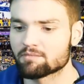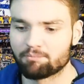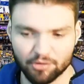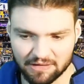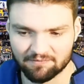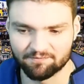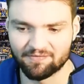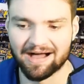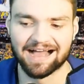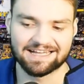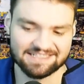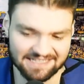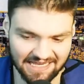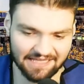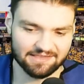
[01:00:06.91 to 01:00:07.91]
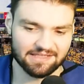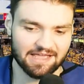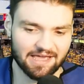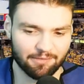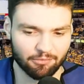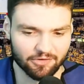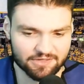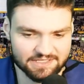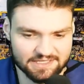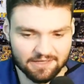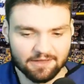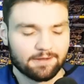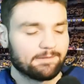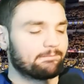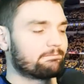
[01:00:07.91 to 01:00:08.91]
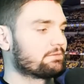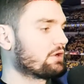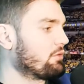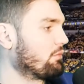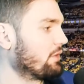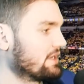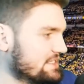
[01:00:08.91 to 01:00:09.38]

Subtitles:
Put in Fox and Anthony Edwards. What